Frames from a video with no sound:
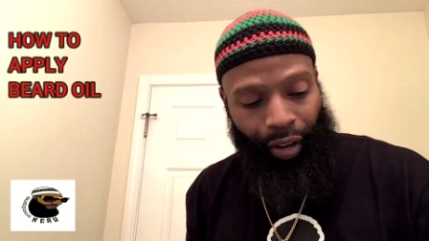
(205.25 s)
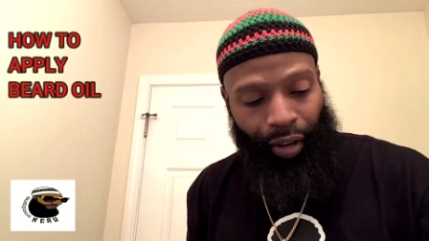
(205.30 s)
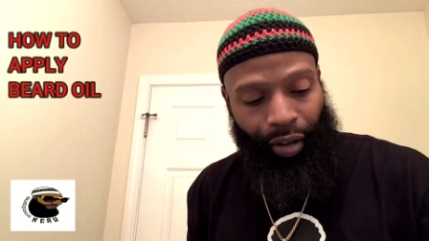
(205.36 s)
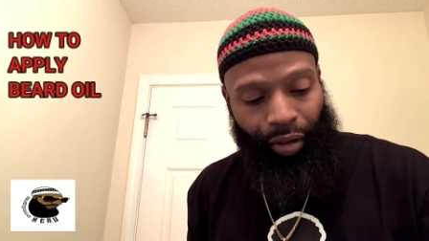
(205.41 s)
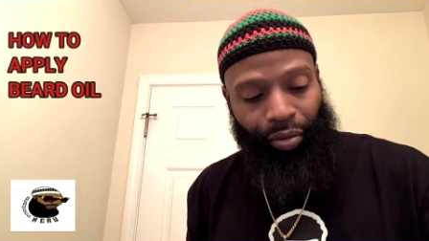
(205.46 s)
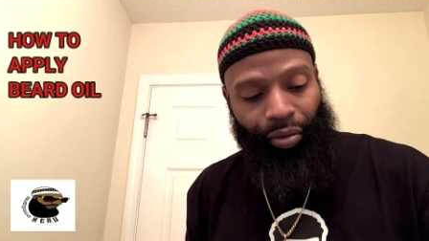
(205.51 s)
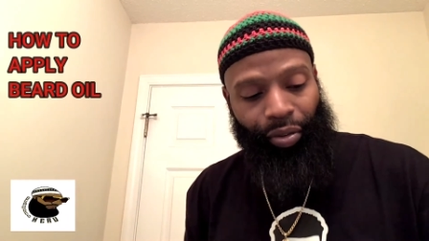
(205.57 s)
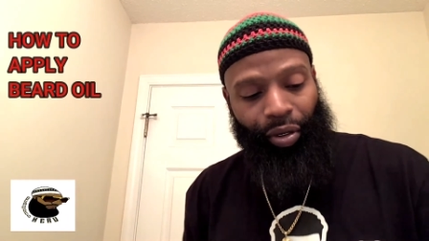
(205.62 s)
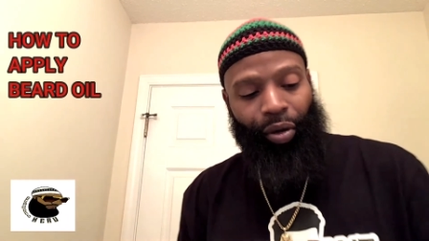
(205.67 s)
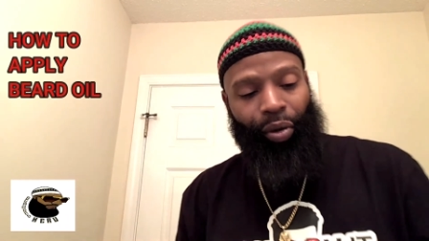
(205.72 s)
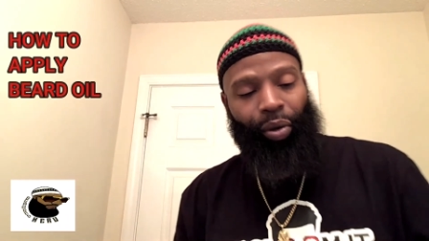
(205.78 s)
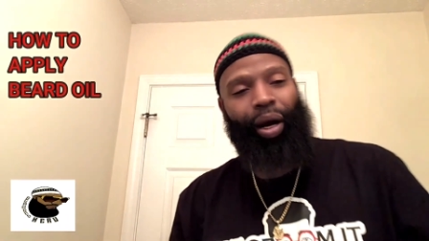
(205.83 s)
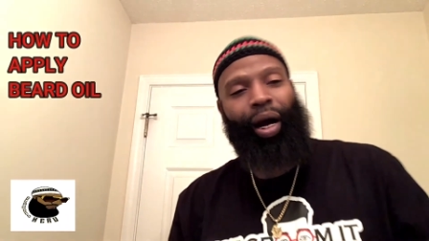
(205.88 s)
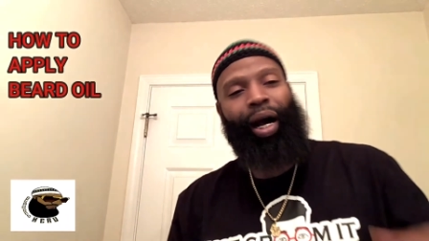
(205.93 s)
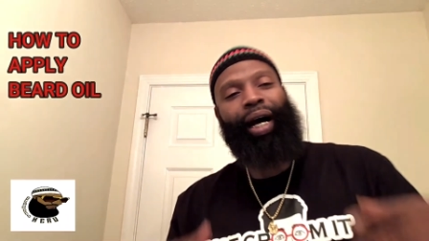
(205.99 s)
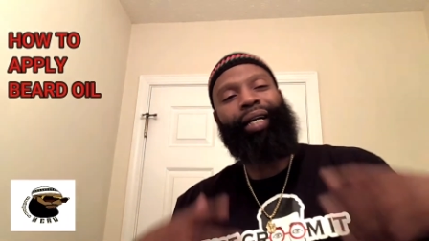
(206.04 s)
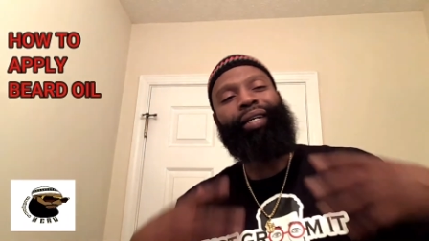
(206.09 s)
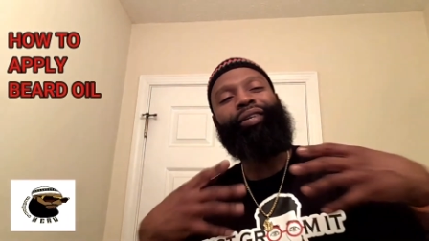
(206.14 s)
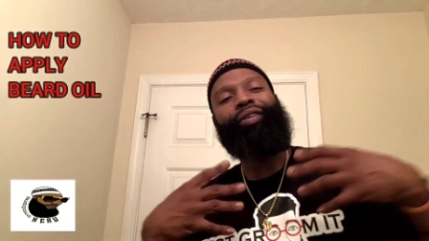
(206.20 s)
you know,
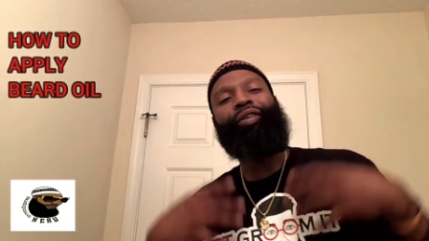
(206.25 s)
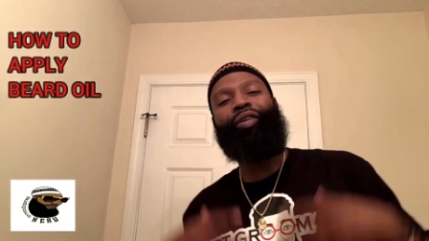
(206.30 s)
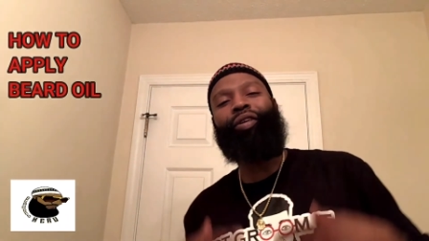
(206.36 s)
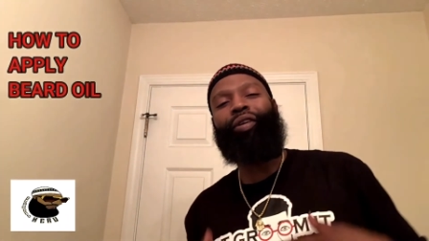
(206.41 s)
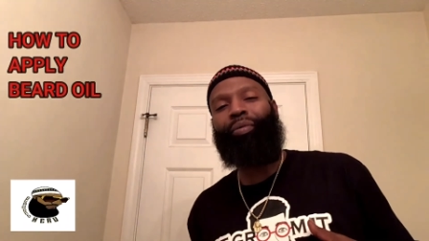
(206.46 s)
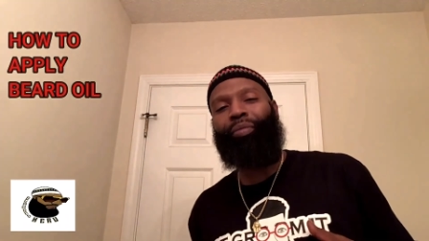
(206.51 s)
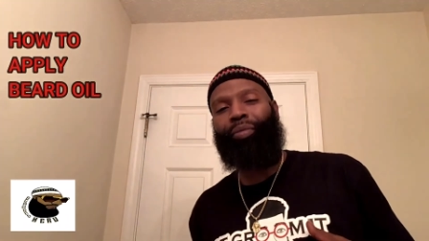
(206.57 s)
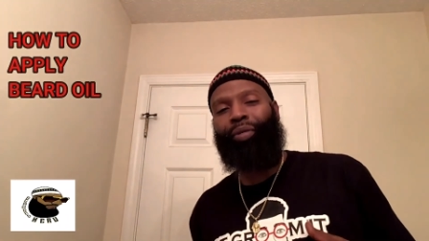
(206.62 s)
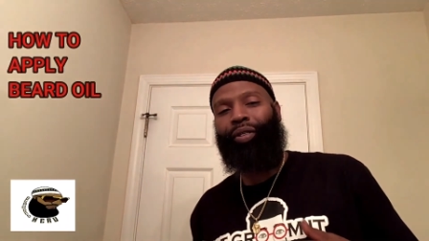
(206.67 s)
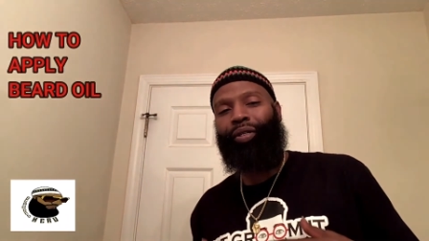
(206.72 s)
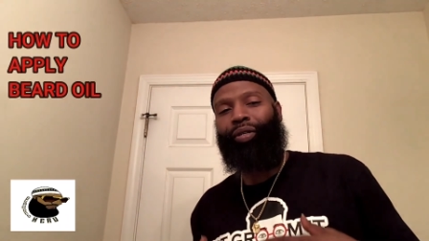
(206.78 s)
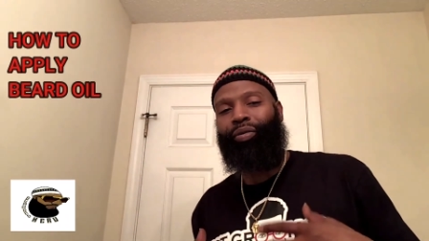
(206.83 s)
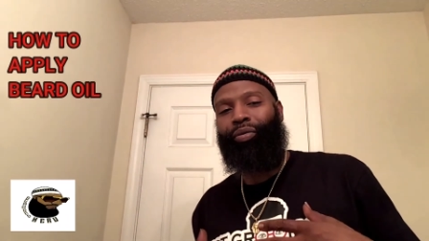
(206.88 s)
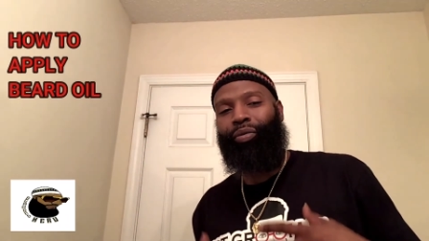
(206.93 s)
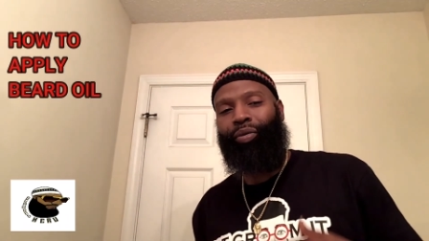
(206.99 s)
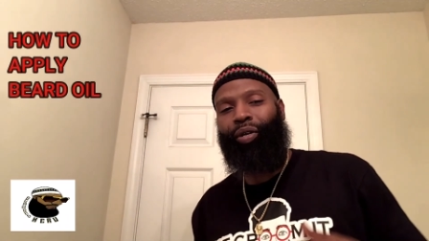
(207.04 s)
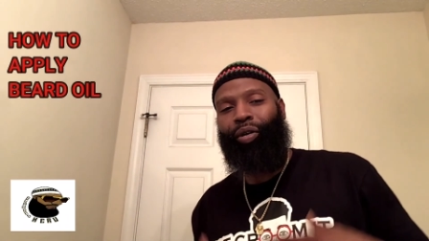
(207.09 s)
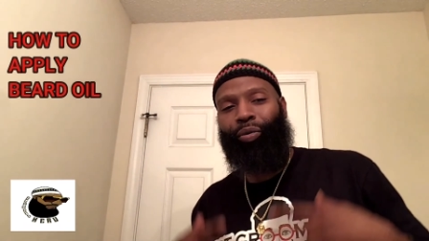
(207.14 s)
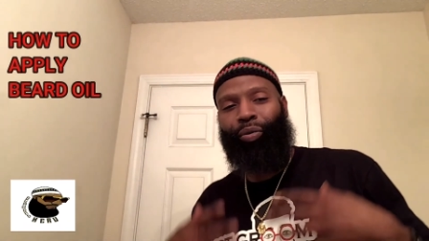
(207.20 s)
I normally, you
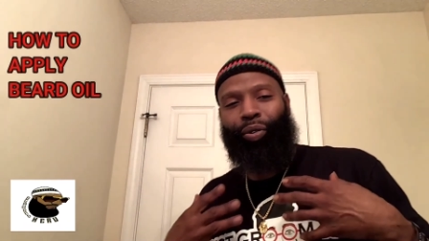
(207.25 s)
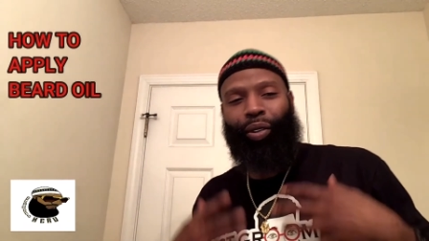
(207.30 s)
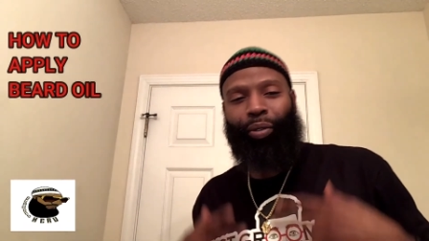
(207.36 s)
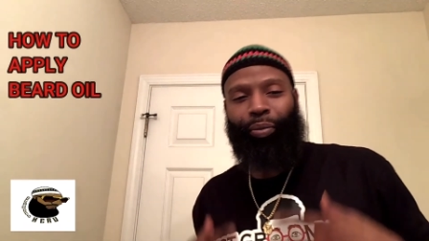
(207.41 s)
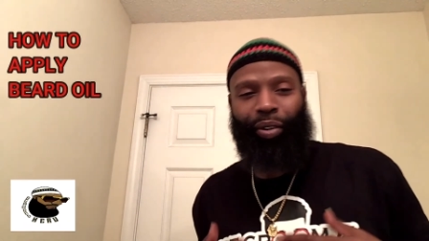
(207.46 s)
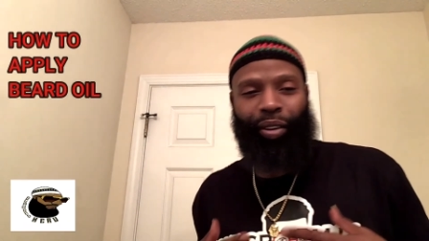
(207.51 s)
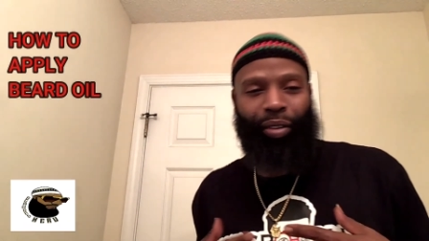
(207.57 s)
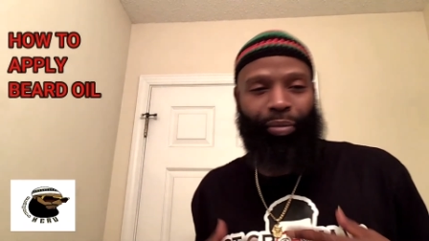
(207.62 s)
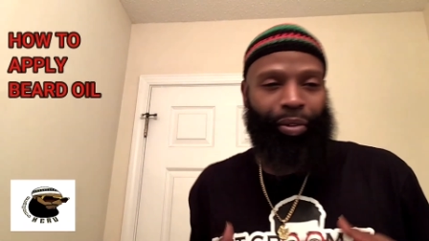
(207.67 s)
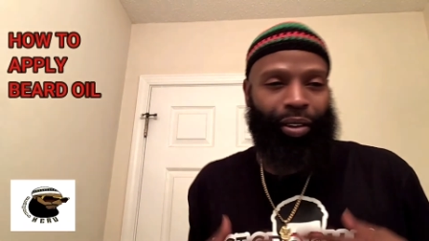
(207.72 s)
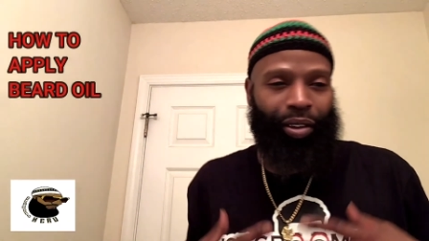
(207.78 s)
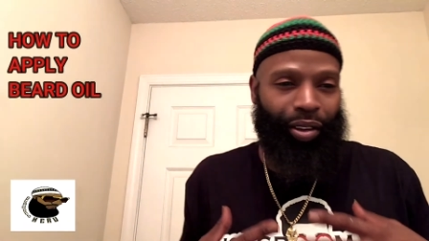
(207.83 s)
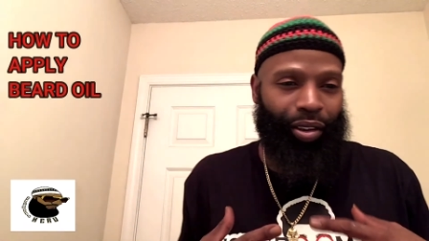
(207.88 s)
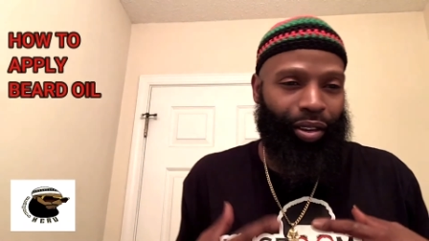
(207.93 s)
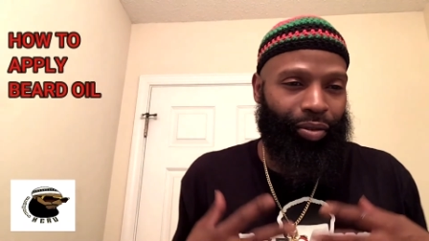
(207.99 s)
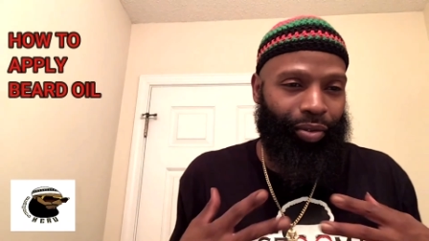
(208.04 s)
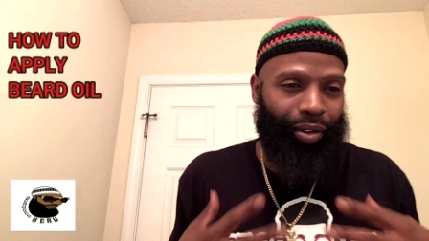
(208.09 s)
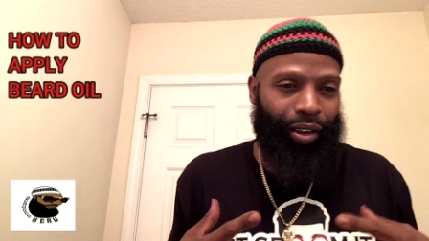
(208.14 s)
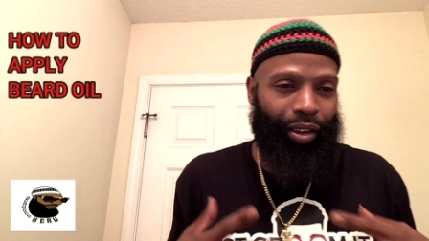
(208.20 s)
know, when I'm getting
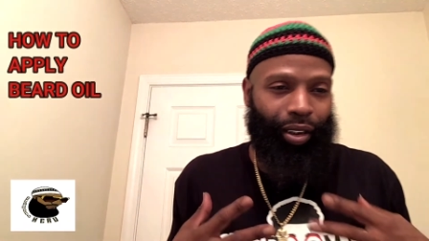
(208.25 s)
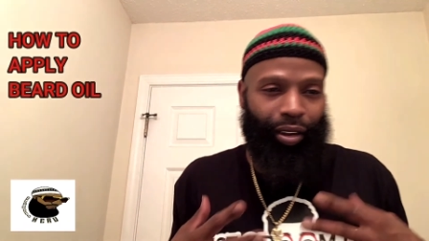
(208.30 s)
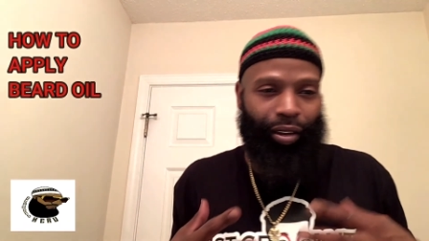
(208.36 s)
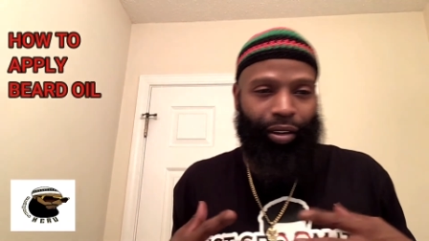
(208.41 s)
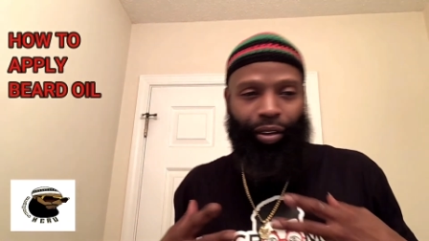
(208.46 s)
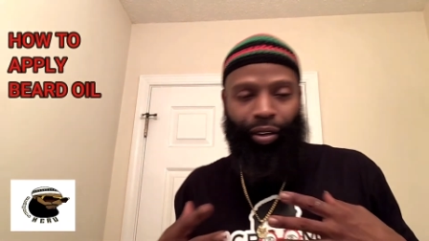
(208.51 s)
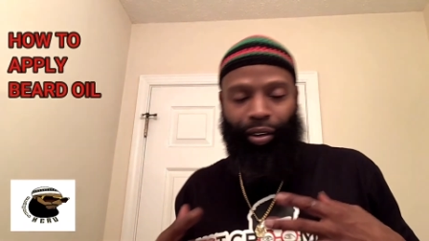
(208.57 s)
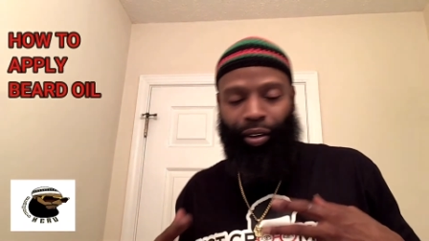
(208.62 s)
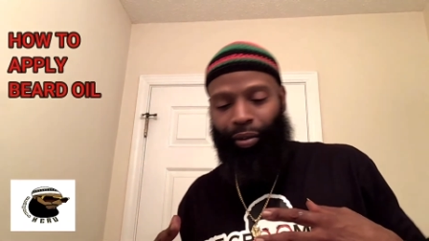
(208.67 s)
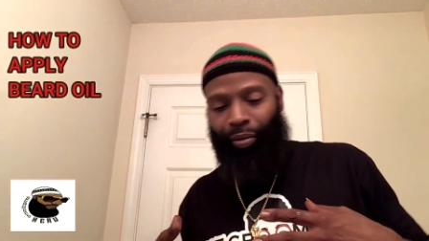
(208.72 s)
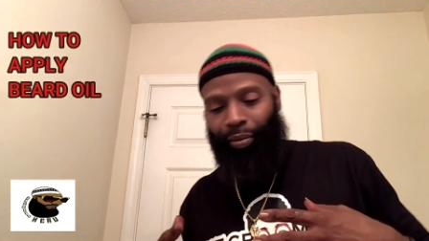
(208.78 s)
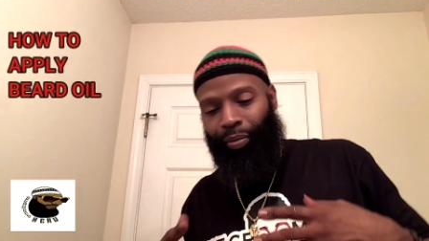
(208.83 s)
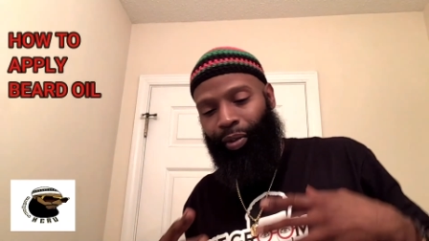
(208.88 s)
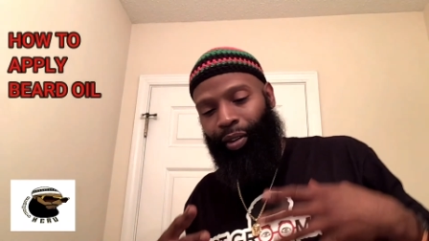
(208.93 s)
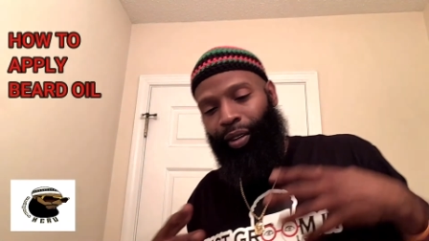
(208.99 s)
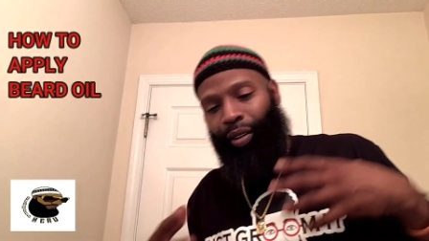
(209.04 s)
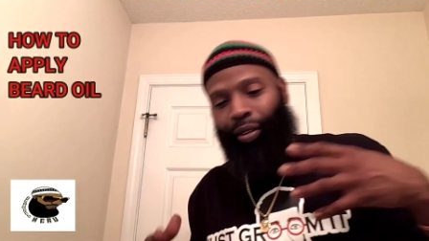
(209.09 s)
myself together and I'm,